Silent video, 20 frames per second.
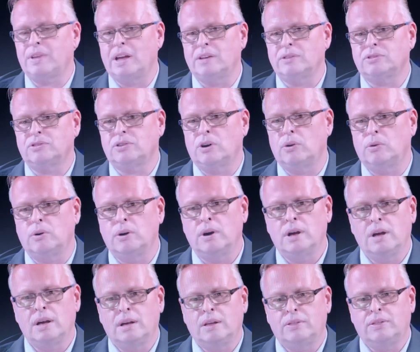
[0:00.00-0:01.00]
And so
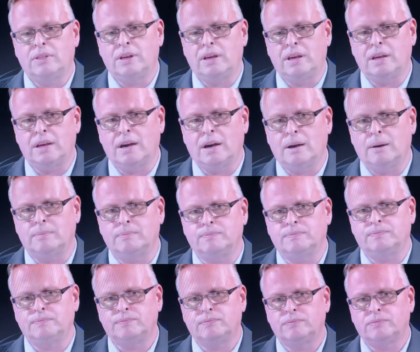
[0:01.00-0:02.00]

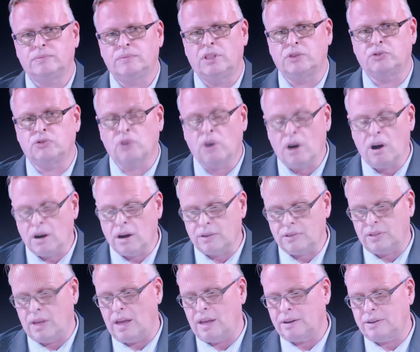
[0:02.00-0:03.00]
the drug
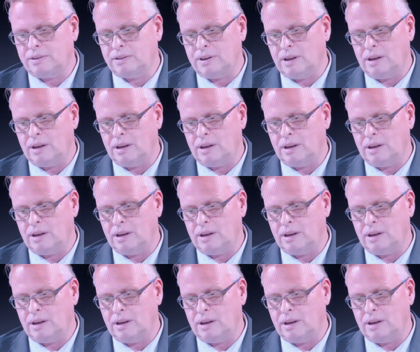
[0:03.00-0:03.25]
that